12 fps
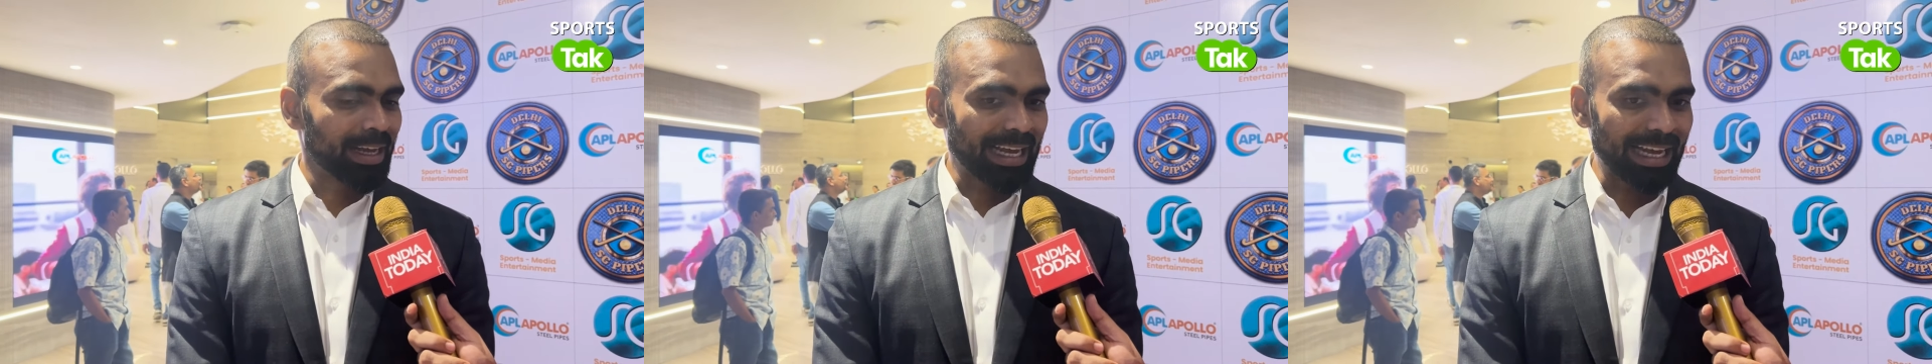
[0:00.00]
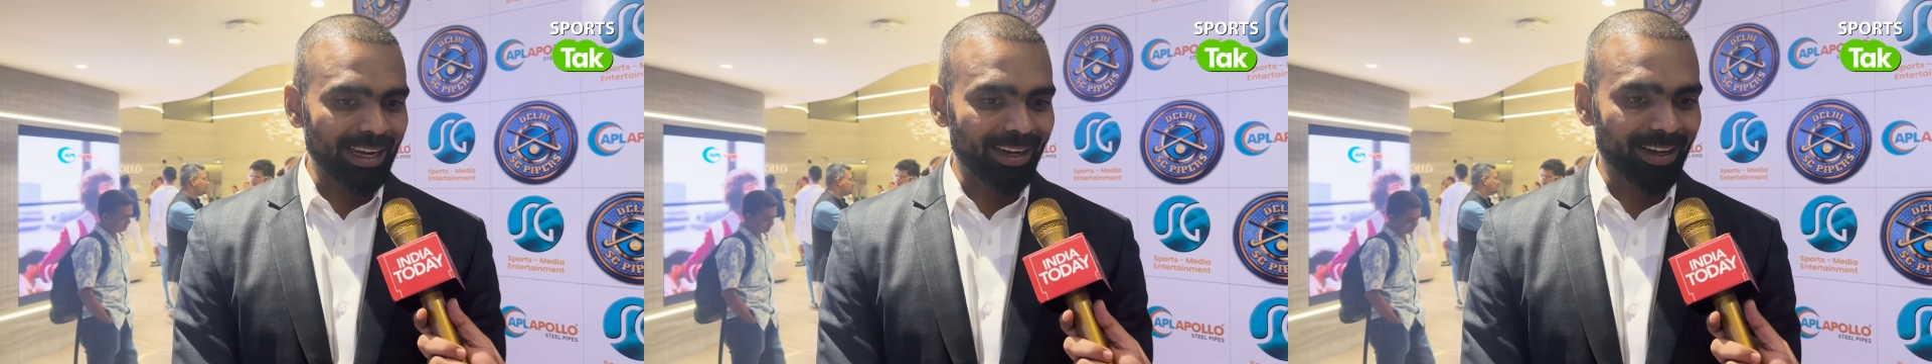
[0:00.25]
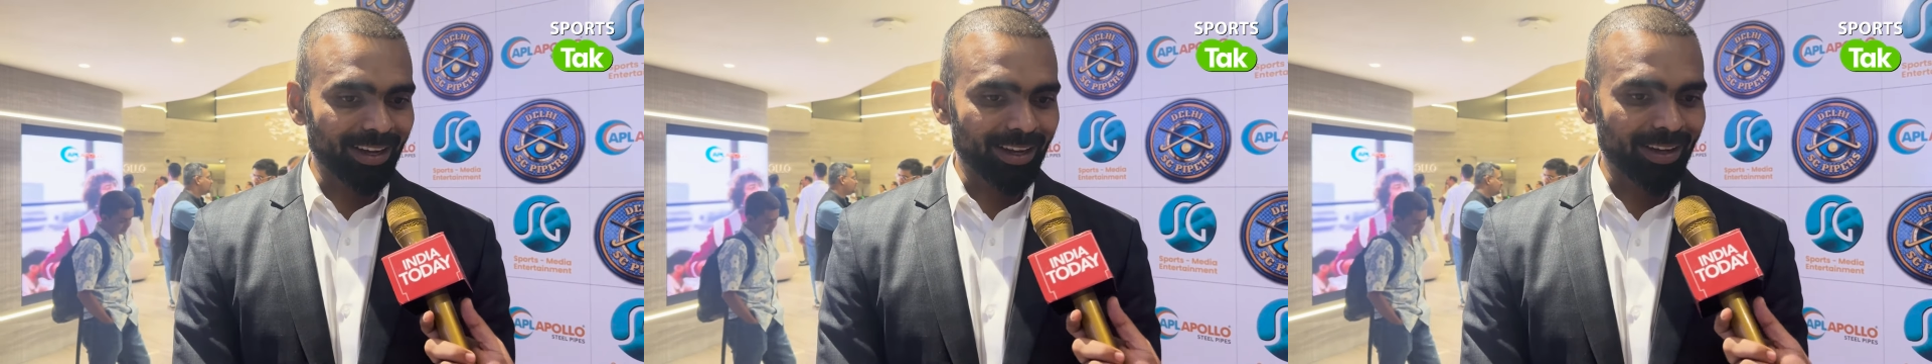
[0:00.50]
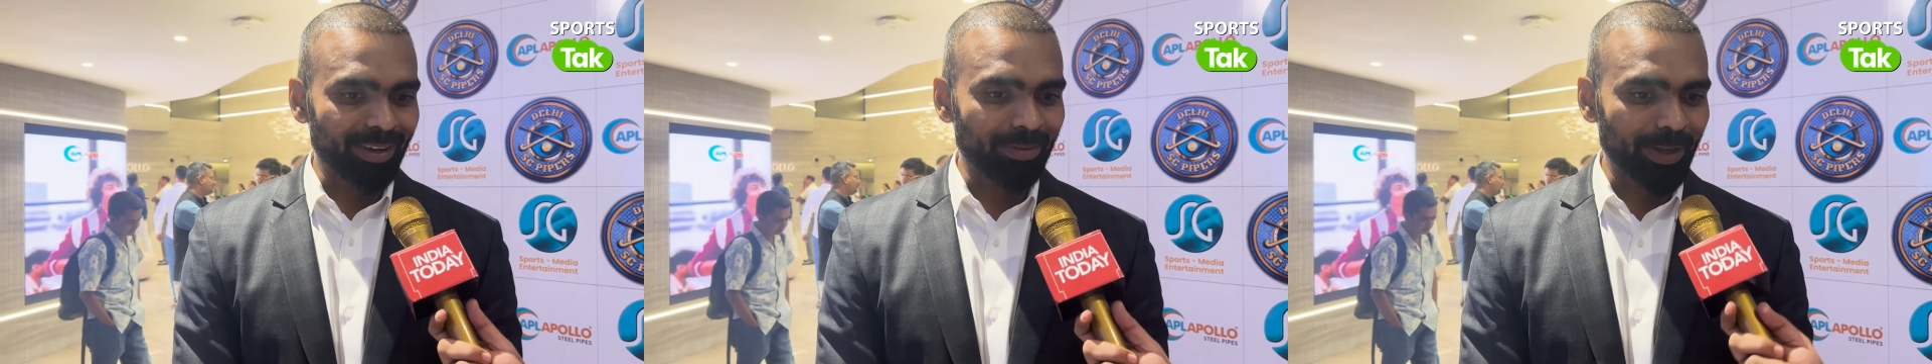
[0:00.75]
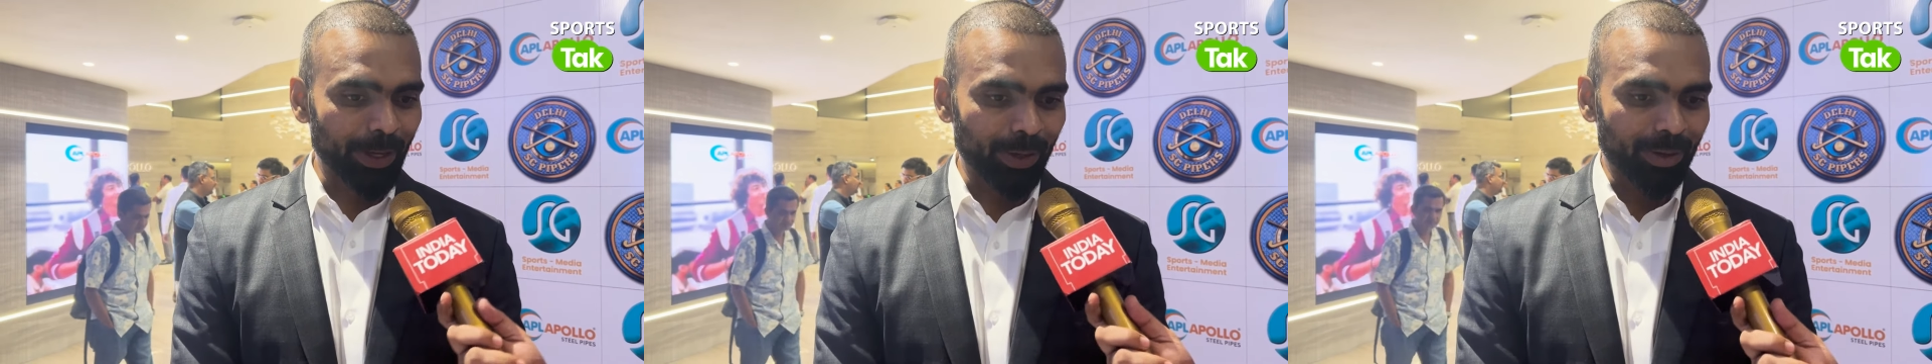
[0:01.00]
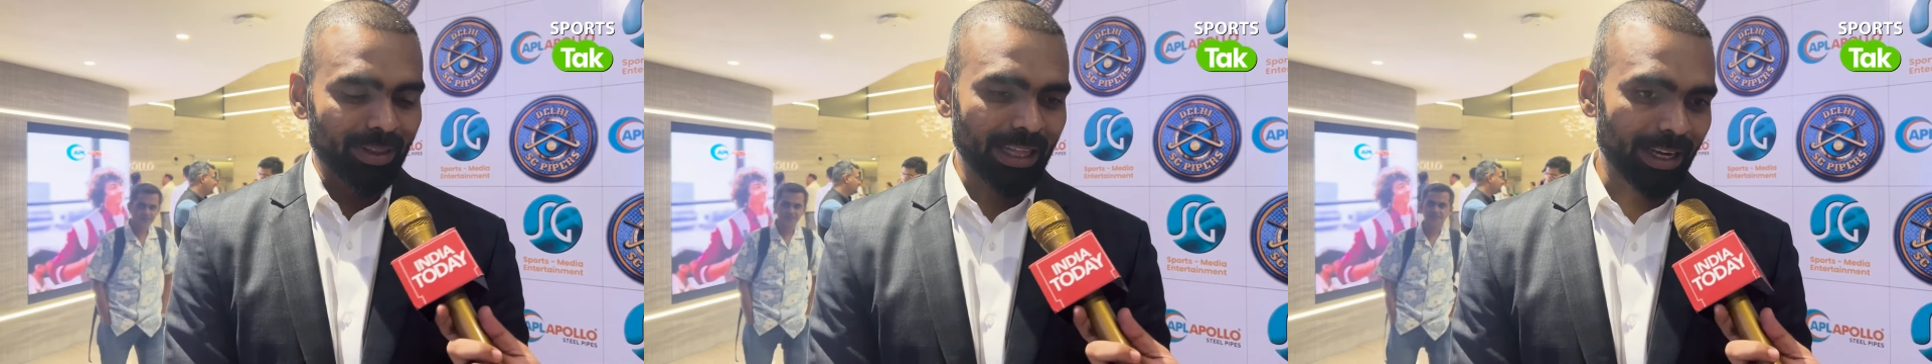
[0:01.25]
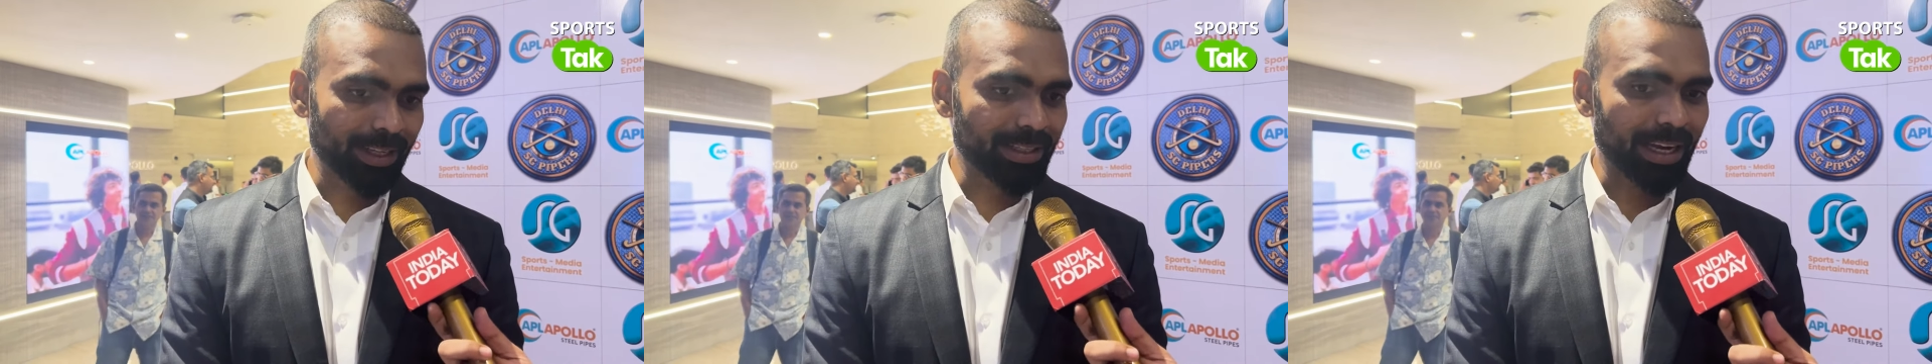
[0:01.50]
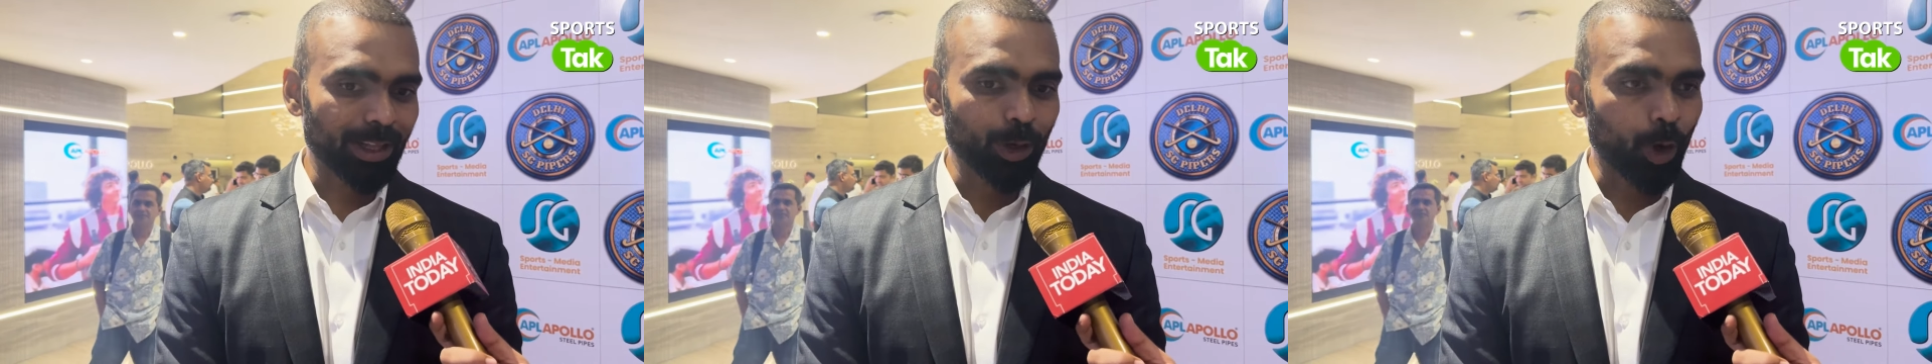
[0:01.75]
And there is
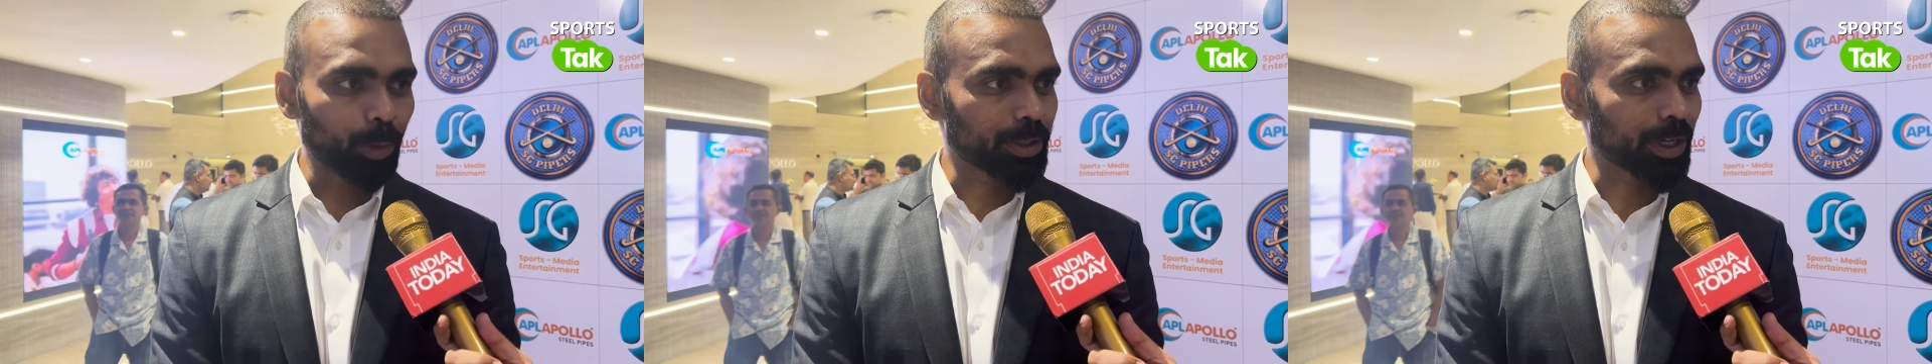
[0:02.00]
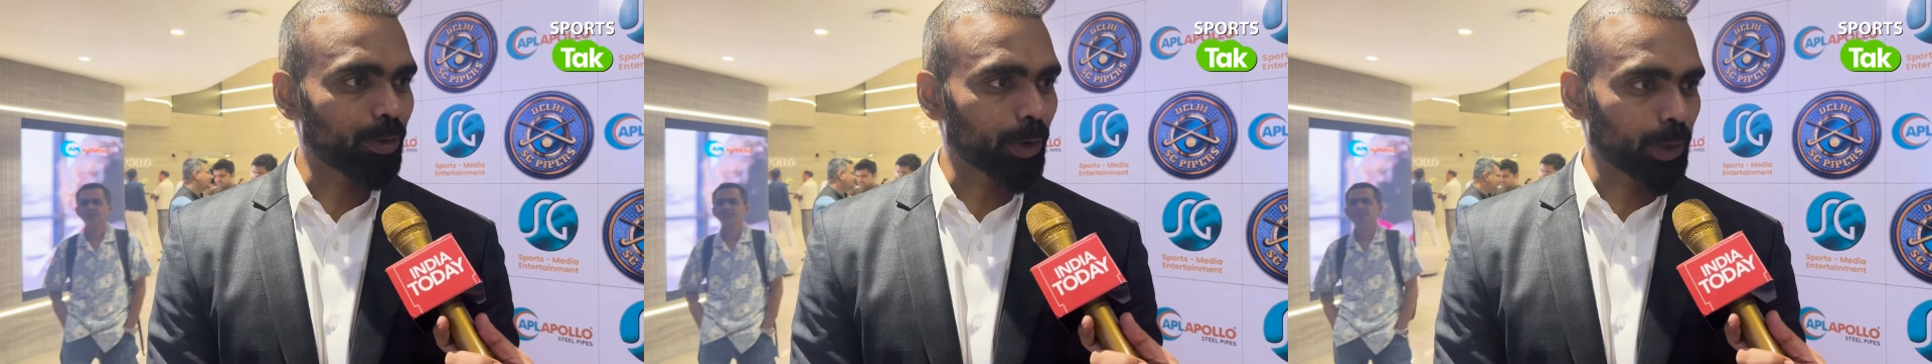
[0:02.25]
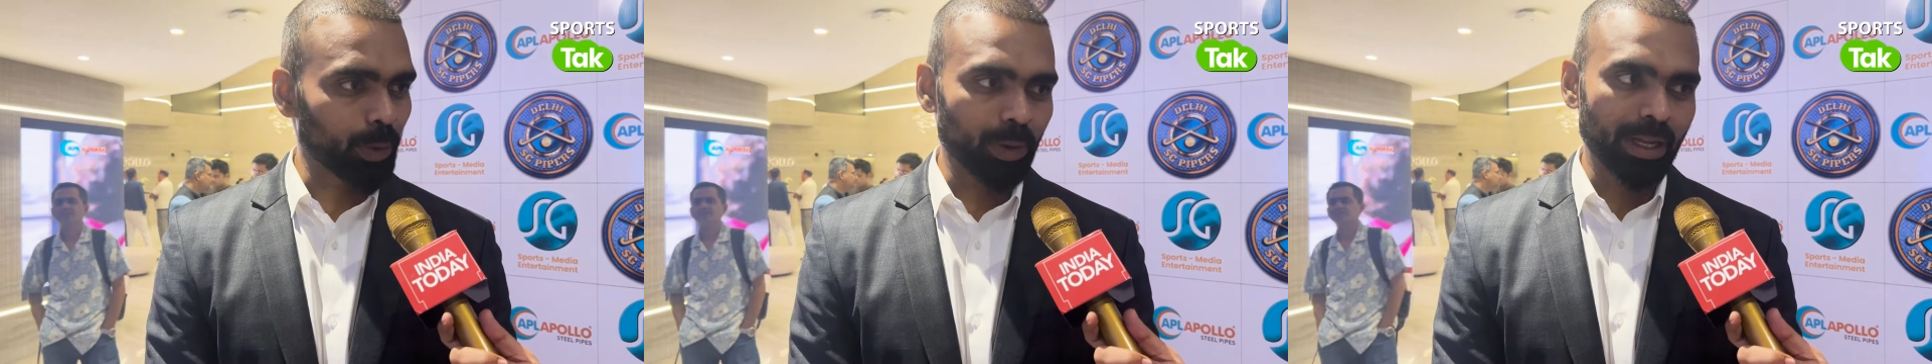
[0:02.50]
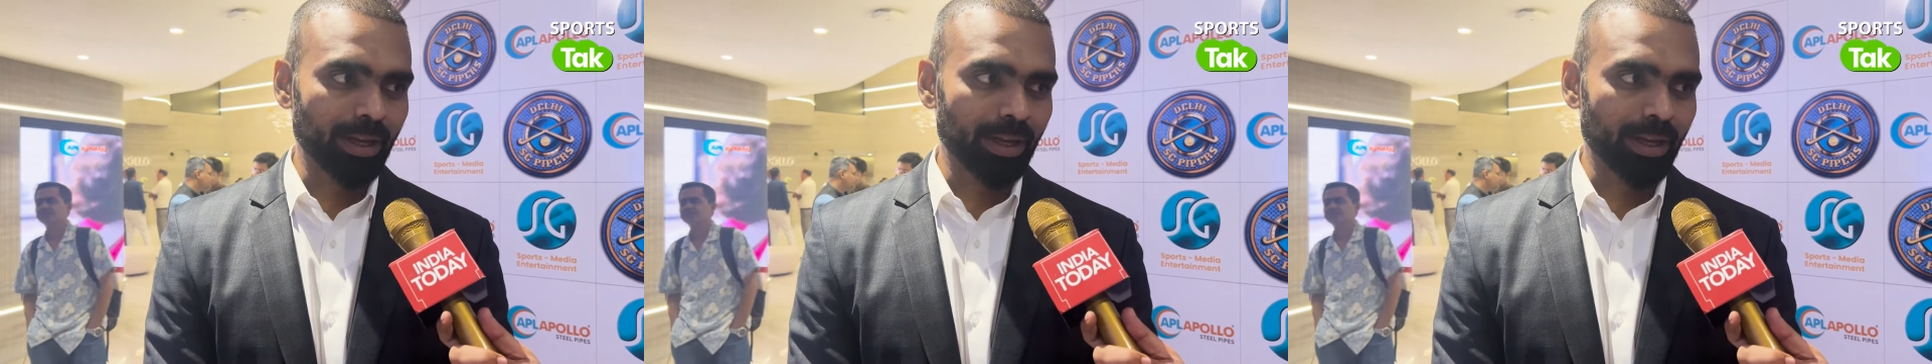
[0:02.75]
another option for you.